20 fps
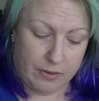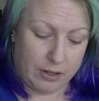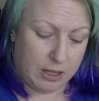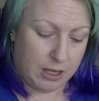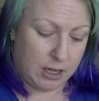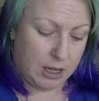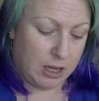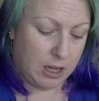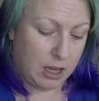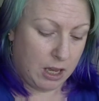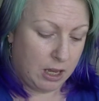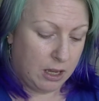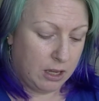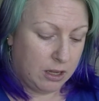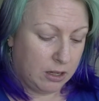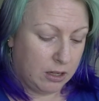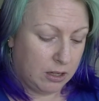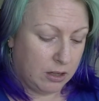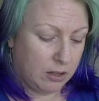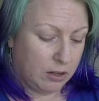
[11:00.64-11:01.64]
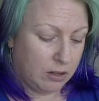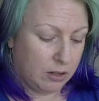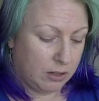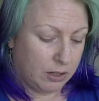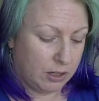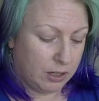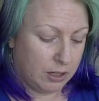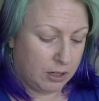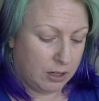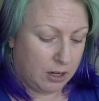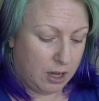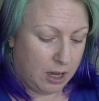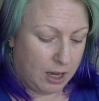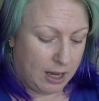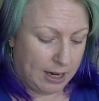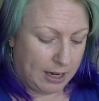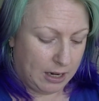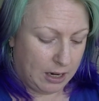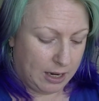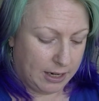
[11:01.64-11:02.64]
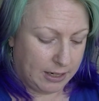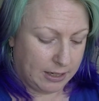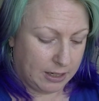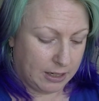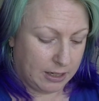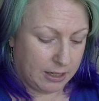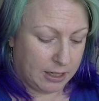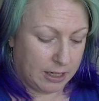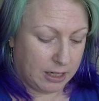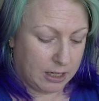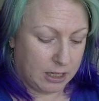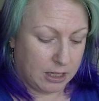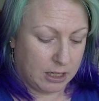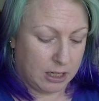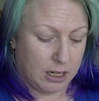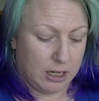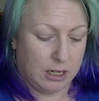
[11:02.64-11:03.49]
the Inglot highlighter in